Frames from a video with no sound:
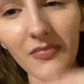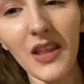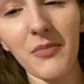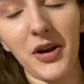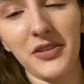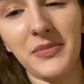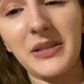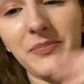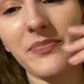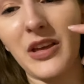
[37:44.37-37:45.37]
pardon
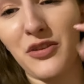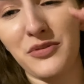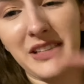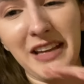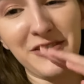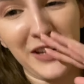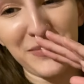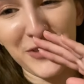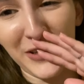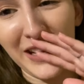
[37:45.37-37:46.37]
me, my throat's getting dry, I'm
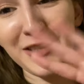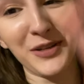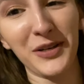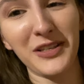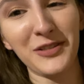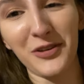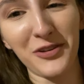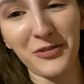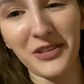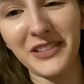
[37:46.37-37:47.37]
sorry, it's not
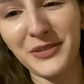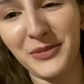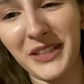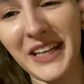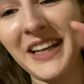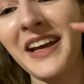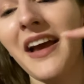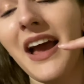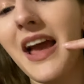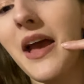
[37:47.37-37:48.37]
corona, don't worry.
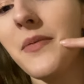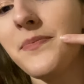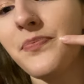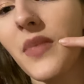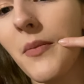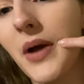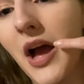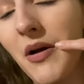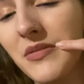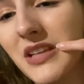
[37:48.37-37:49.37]
But
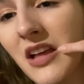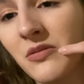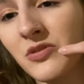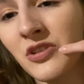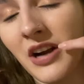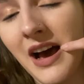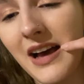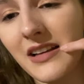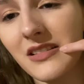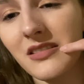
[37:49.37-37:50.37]
how I was getting those
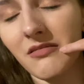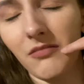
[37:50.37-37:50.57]
cracks